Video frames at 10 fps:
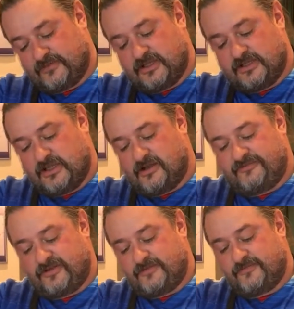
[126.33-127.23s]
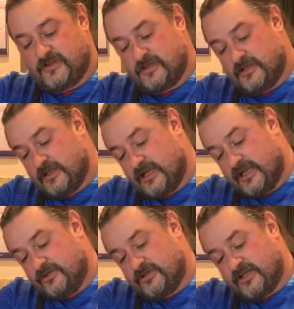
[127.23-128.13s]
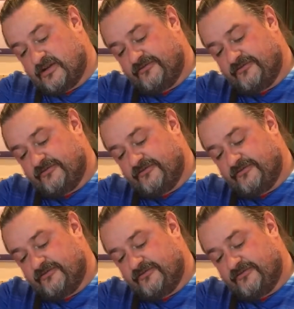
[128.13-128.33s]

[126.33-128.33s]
in the oven and you'll get